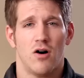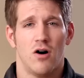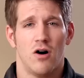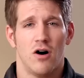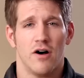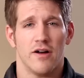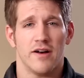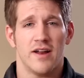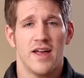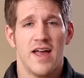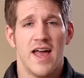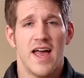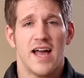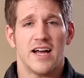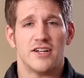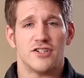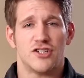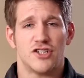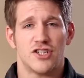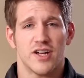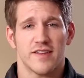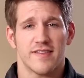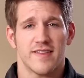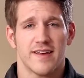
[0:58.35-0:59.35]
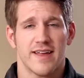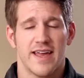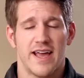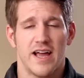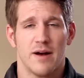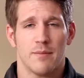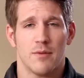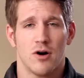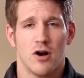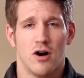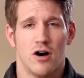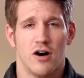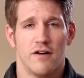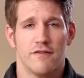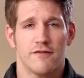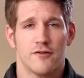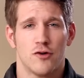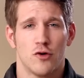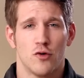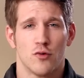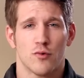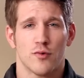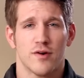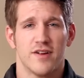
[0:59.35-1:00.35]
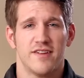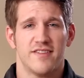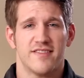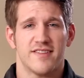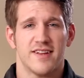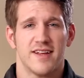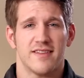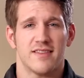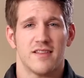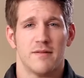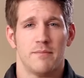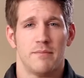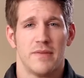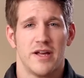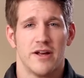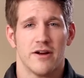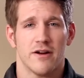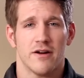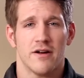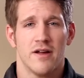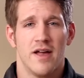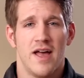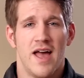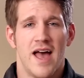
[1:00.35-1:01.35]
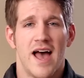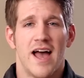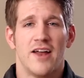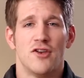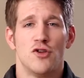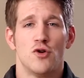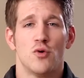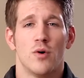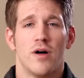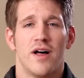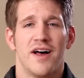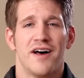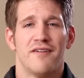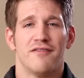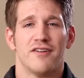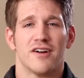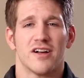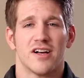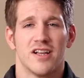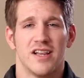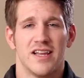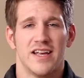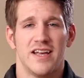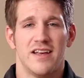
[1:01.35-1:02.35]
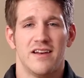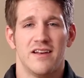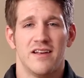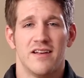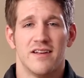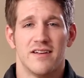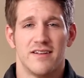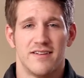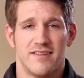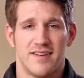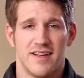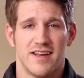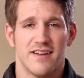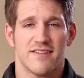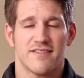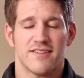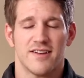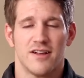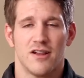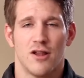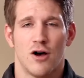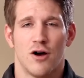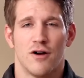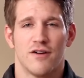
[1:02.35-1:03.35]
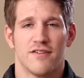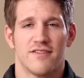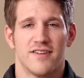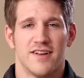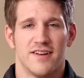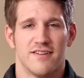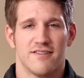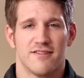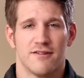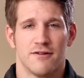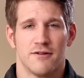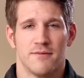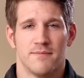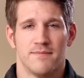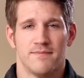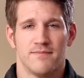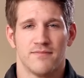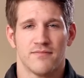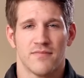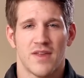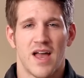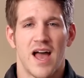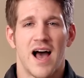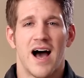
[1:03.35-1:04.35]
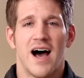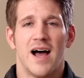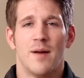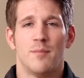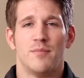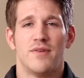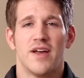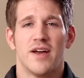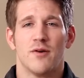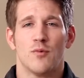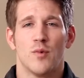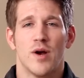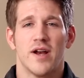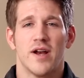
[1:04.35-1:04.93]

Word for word: on and shut the camera off to reset the mirror and you will have a clean DSLR sensor. I'm Dan